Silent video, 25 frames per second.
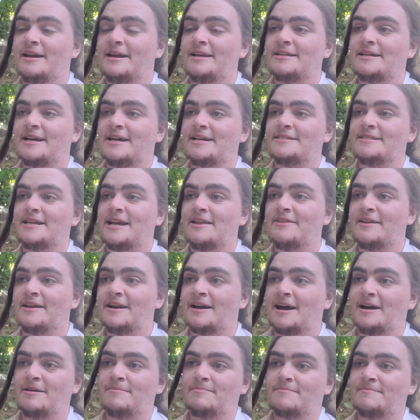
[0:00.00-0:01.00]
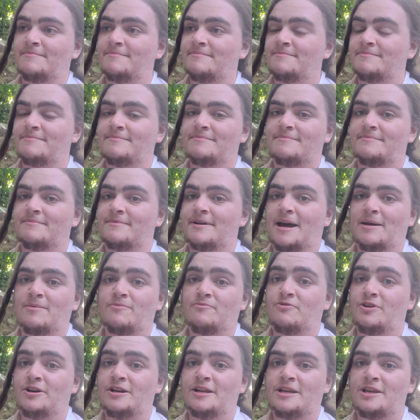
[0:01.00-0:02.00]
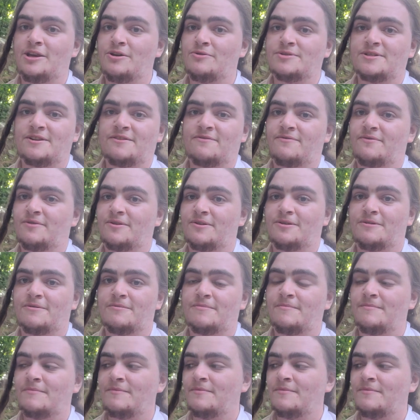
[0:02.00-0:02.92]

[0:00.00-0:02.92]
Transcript: has said that I'm free to use it for